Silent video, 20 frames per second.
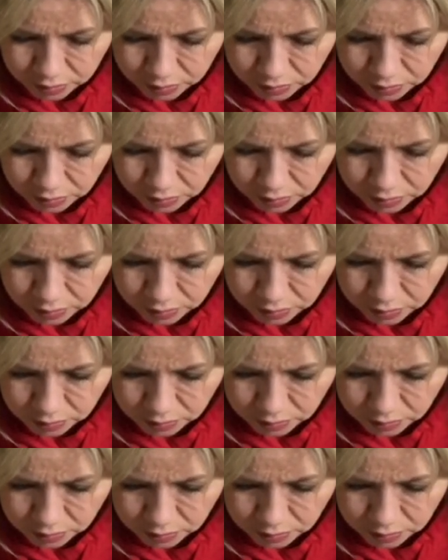
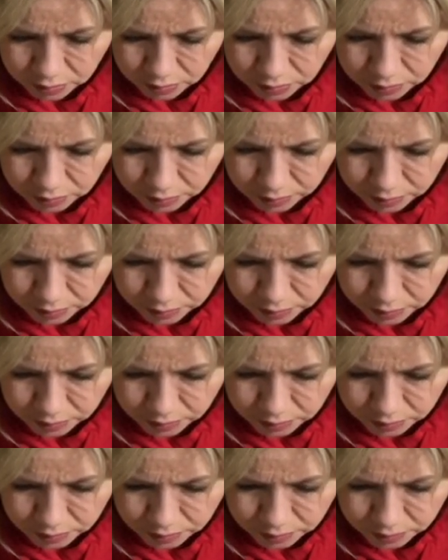
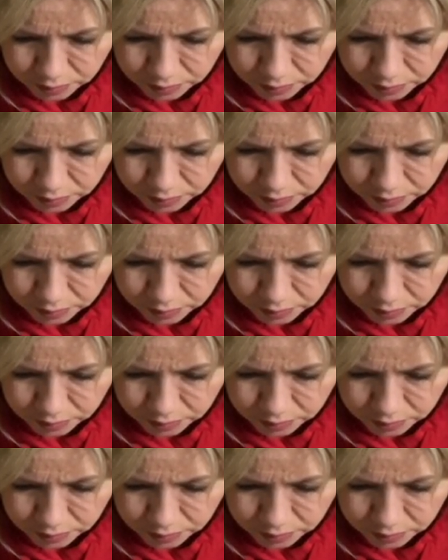Nobody speaks.